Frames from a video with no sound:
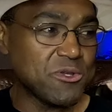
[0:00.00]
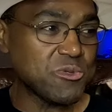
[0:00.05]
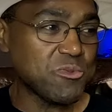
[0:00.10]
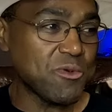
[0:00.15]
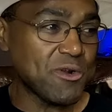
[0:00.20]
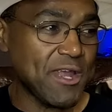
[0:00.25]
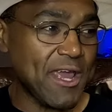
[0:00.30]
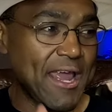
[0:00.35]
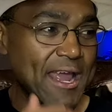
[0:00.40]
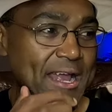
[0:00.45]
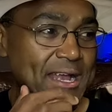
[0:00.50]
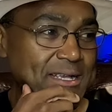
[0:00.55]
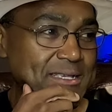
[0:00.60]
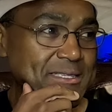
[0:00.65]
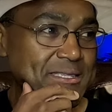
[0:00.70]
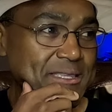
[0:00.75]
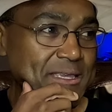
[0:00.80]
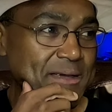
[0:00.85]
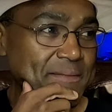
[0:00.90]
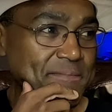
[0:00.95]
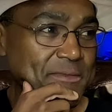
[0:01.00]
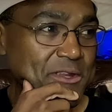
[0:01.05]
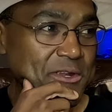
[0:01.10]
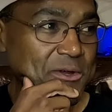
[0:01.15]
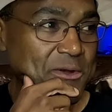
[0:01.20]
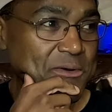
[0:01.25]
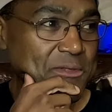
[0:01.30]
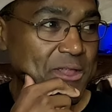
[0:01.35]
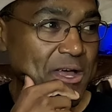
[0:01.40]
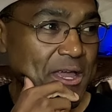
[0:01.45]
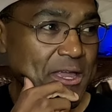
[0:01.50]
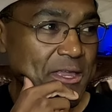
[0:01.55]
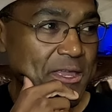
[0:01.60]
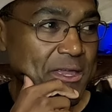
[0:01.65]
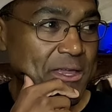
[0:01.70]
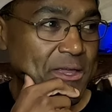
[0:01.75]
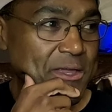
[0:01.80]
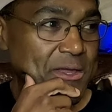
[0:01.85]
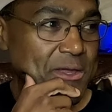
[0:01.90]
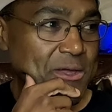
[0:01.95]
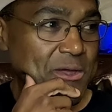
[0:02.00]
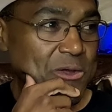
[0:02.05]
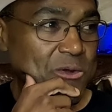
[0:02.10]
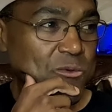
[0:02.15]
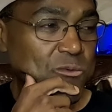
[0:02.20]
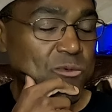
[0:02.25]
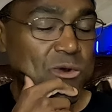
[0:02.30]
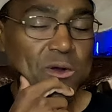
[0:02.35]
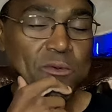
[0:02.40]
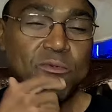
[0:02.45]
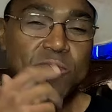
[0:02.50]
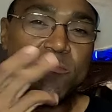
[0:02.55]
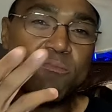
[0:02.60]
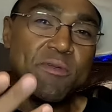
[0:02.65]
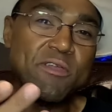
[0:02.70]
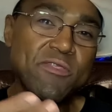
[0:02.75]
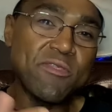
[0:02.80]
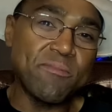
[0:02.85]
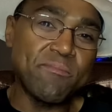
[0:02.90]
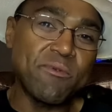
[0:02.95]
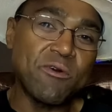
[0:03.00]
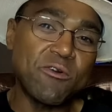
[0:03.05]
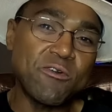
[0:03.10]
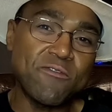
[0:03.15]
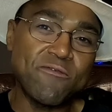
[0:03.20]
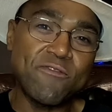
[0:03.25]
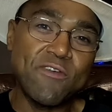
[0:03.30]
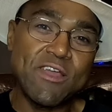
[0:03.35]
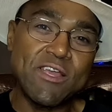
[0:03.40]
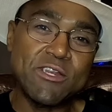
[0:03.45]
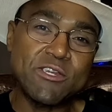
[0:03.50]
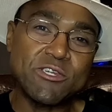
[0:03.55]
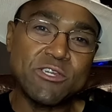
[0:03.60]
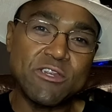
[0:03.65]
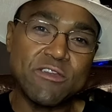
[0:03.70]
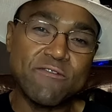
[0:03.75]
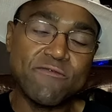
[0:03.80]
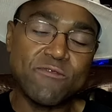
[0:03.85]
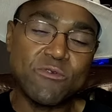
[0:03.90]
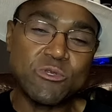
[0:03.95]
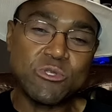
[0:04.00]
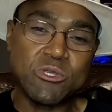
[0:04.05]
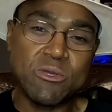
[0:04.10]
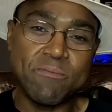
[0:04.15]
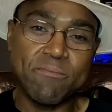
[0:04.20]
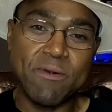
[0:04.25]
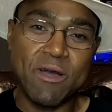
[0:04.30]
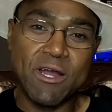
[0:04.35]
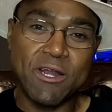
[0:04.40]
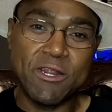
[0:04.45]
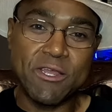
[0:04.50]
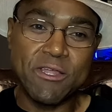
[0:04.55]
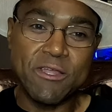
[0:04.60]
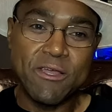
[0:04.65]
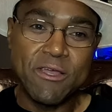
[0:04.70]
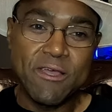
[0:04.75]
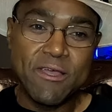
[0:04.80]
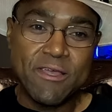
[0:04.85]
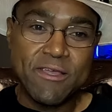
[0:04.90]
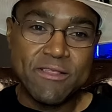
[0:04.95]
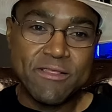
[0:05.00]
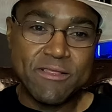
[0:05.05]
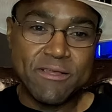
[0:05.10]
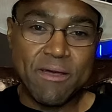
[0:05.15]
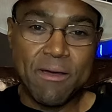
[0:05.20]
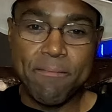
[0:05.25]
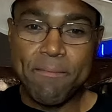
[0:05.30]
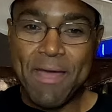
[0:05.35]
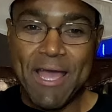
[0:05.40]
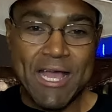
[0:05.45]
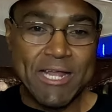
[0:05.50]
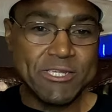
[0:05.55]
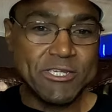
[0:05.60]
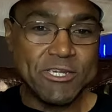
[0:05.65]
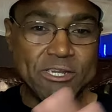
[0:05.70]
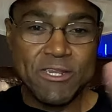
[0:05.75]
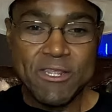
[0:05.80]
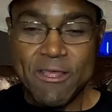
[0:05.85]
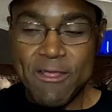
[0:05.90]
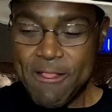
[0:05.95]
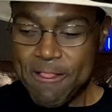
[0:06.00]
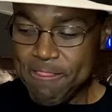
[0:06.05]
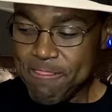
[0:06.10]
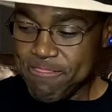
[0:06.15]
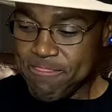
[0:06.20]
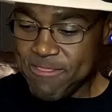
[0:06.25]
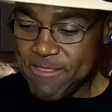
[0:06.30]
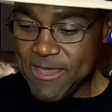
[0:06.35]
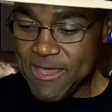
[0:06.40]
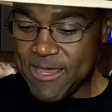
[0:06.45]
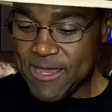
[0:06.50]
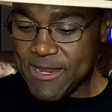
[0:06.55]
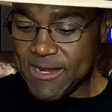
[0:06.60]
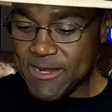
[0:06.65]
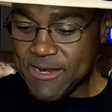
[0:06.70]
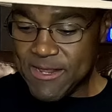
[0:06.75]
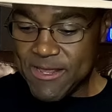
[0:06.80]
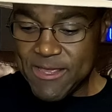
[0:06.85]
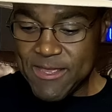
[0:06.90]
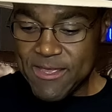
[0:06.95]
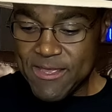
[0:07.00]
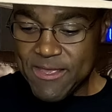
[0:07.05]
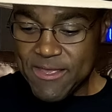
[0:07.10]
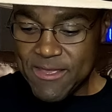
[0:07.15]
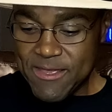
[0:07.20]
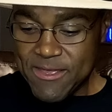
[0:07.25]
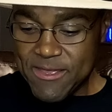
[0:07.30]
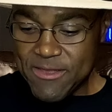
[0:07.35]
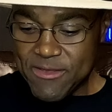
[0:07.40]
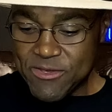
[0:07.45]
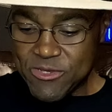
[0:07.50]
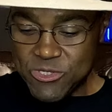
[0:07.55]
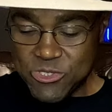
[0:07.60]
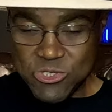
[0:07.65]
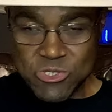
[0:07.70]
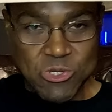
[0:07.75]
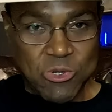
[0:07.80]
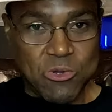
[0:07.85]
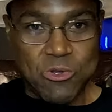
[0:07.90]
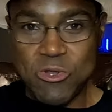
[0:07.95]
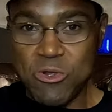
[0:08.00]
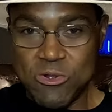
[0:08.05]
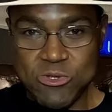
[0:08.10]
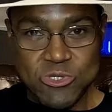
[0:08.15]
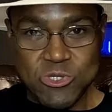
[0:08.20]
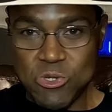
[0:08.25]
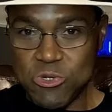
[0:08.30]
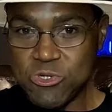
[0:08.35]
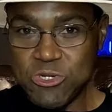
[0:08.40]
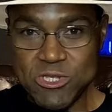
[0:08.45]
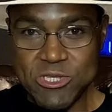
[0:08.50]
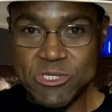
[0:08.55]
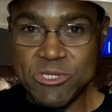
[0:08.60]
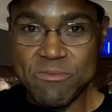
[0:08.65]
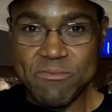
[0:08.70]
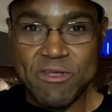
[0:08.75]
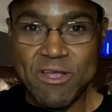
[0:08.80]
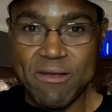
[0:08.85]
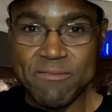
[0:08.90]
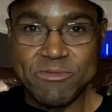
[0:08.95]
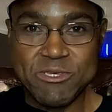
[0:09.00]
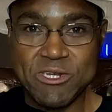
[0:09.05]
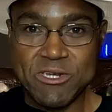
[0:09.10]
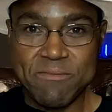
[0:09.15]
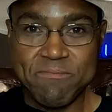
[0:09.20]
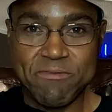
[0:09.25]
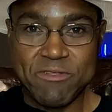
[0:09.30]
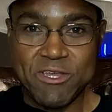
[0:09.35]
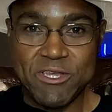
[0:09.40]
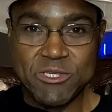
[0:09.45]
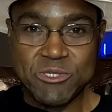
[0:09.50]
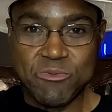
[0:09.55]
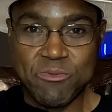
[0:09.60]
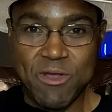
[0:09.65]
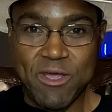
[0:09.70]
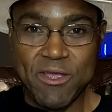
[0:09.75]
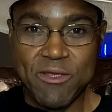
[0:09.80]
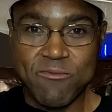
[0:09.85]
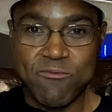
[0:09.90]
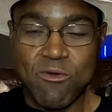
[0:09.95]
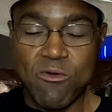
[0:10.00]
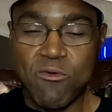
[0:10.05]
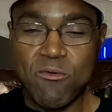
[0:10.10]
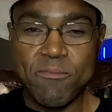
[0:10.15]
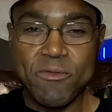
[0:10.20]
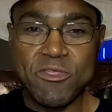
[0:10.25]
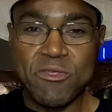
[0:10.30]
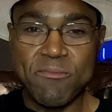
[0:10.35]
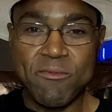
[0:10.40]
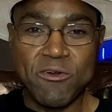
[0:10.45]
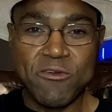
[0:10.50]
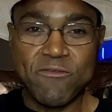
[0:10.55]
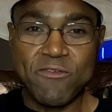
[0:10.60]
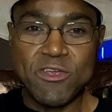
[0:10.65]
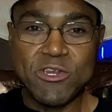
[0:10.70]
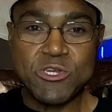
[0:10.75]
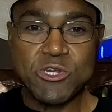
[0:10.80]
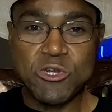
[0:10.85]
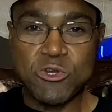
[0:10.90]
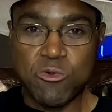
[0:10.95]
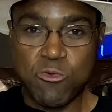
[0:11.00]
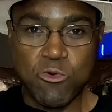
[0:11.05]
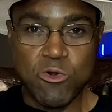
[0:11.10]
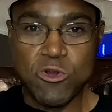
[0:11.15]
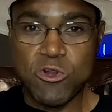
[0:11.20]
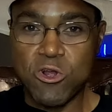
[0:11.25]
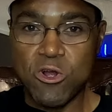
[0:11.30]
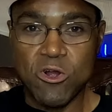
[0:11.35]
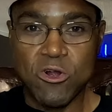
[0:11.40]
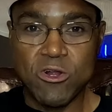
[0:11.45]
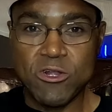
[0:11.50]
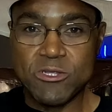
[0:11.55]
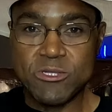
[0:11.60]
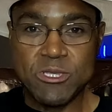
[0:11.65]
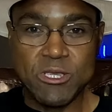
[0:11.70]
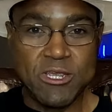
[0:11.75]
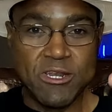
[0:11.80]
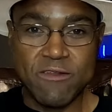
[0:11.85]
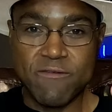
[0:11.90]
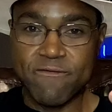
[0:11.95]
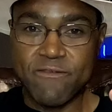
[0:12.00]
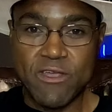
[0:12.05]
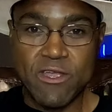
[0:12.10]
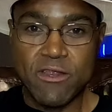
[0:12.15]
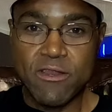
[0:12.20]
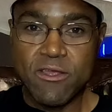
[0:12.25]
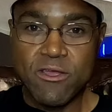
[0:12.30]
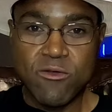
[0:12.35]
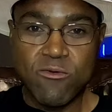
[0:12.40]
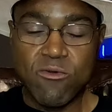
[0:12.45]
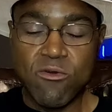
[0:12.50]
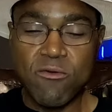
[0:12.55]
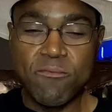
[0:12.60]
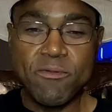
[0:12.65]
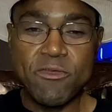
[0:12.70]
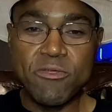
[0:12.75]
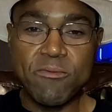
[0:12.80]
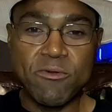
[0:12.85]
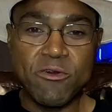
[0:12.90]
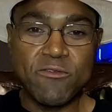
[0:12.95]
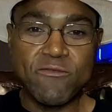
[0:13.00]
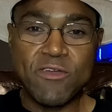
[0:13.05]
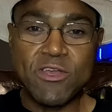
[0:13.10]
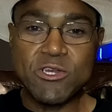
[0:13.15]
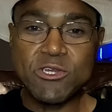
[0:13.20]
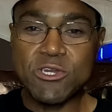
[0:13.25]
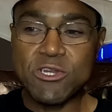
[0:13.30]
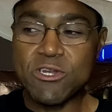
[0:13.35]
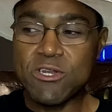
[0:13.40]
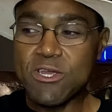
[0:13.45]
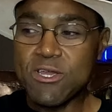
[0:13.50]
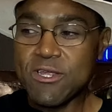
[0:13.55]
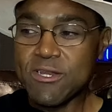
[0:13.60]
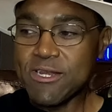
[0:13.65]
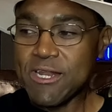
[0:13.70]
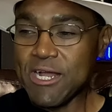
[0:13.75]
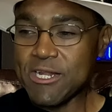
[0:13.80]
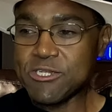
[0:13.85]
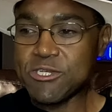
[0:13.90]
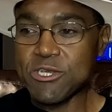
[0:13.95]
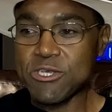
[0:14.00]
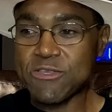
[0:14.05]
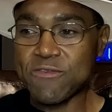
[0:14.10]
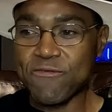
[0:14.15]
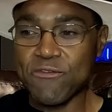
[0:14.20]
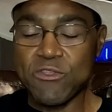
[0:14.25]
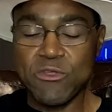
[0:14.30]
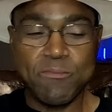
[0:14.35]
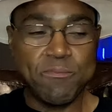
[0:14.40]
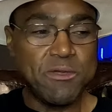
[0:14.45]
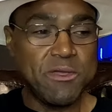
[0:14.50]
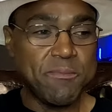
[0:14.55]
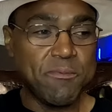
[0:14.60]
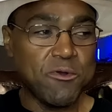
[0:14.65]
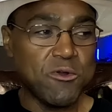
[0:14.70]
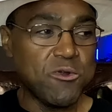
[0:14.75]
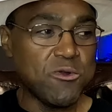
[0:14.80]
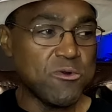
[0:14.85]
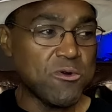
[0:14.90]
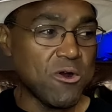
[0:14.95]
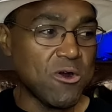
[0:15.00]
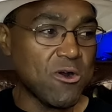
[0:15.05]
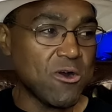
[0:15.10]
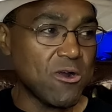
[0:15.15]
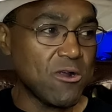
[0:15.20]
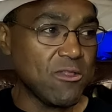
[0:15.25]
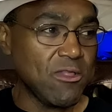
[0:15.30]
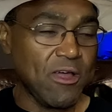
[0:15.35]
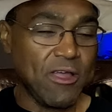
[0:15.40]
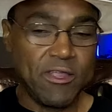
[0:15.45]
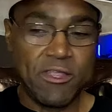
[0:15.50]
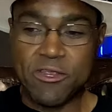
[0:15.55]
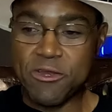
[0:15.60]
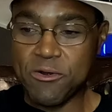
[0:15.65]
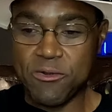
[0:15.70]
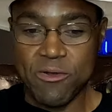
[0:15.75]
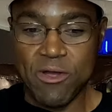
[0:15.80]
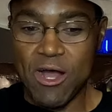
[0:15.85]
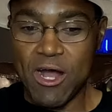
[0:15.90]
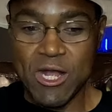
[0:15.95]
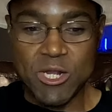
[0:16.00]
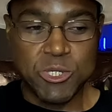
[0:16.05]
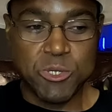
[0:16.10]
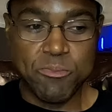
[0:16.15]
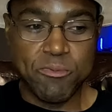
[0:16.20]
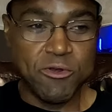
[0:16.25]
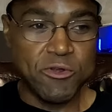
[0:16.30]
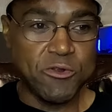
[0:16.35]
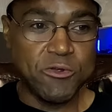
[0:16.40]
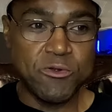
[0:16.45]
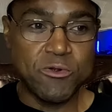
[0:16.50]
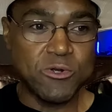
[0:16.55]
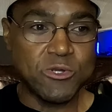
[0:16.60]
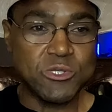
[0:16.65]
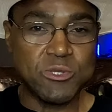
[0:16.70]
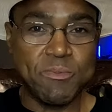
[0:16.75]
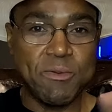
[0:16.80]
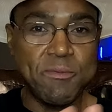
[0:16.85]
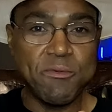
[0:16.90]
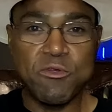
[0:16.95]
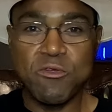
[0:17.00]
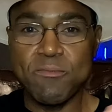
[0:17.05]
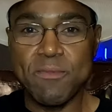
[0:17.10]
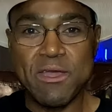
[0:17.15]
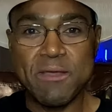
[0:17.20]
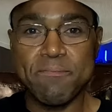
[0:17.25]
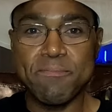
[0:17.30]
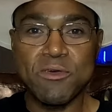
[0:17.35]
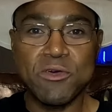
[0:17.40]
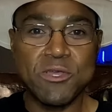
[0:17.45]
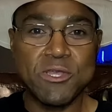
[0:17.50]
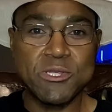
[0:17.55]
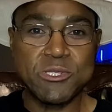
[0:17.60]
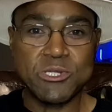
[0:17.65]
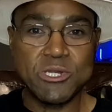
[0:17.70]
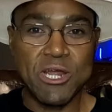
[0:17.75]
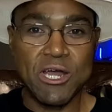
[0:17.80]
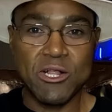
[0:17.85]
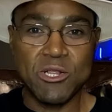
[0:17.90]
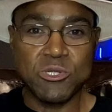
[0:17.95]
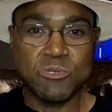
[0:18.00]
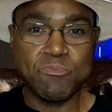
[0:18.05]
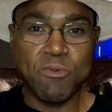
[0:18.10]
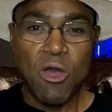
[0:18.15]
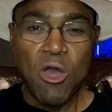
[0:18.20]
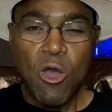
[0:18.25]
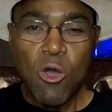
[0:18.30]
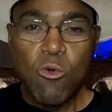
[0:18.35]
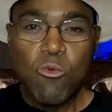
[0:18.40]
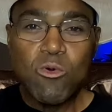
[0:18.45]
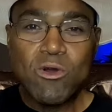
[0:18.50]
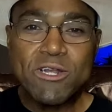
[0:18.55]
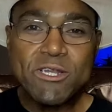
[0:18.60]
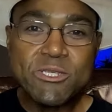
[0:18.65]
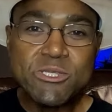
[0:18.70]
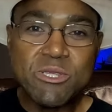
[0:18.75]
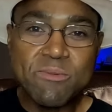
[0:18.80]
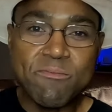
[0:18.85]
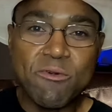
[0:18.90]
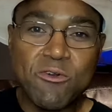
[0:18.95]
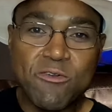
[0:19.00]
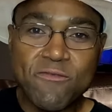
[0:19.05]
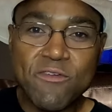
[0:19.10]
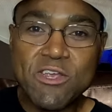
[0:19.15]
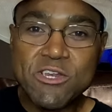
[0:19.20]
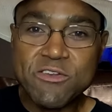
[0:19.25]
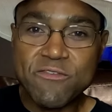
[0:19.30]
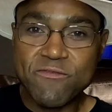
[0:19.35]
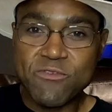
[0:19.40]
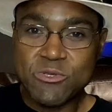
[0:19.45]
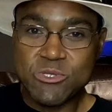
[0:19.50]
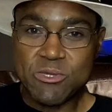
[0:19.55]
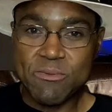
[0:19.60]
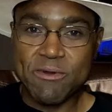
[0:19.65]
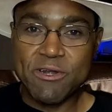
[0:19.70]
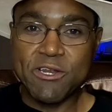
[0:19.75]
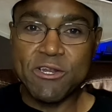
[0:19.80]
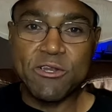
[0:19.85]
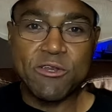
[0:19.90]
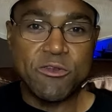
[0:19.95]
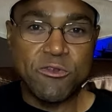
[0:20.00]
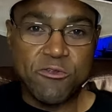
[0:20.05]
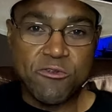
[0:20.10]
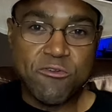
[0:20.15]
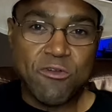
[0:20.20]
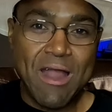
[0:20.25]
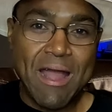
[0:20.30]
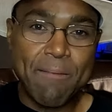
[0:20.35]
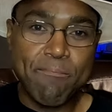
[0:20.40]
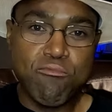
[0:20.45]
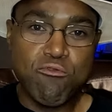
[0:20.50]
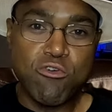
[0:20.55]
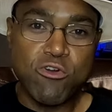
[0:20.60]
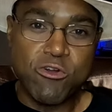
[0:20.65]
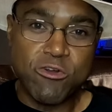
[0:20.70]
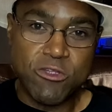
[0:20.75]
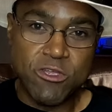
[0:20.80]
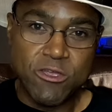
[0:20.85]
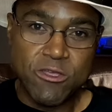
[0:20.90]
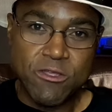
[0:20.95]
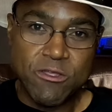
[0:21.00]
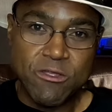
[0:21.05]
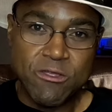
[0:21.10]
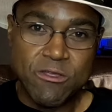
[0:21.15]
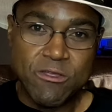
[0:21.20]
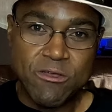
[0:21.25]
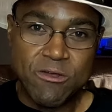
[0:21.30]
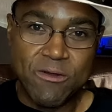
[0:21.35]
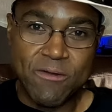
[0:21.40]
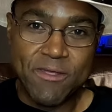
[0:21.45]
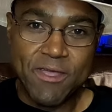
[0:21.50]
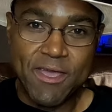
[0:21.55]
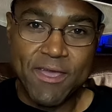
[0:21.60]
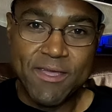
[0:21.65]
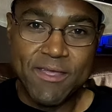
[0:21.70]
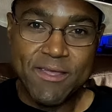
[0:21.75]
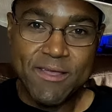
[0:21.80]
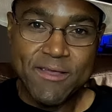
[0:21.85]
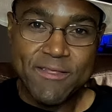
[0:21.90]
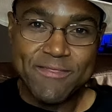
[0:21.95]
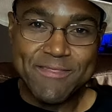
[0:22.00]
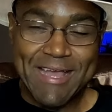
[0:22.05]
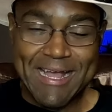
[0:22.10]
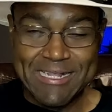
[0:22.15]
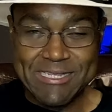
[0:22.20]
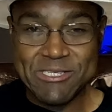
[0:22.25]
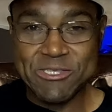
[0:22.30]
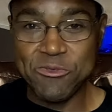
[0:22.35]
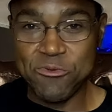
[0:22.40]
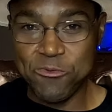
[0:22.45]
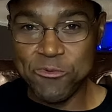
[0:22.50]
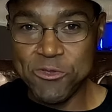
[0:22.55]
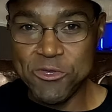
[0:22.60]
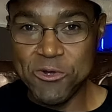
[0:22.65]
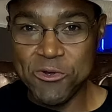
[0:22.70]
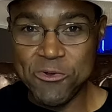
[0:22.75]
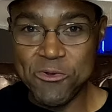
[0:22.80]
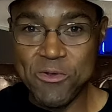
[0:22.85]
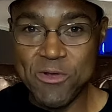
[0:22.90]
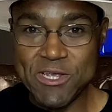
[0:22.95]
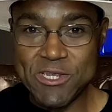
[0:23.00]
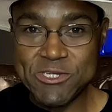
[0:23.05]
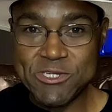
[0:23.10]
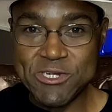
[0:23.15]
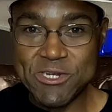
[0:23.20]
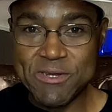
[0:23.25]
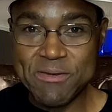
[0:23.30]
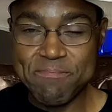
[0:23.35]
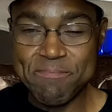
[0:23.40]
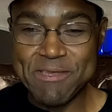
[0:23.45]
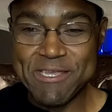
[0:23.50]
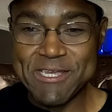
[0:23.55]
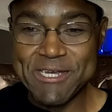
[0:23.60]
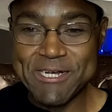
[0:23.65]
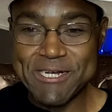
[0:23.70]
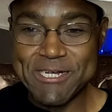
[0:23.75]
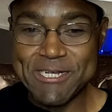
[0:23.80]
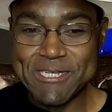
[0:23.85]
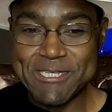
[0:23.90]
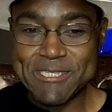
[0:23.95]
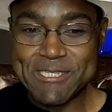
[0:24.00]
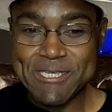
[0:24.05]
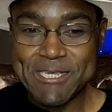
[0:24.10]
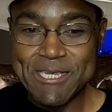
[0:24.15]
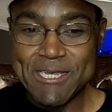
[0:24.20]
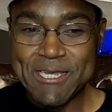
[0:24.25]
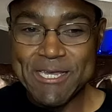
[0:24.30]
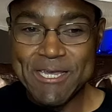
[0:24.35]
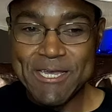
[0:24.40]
always want to ask them, you know, like, what would be the motivation for somebody? Imagine that so socialism comes into place, right? What would be the motivation to work hard, to innovate? What would be the motivation, not just for the people who are, like, you know, entrepreneurs, the people who make billions of dollars, but what is the motivation for somebody to do crap work? Okay? That's the real question, because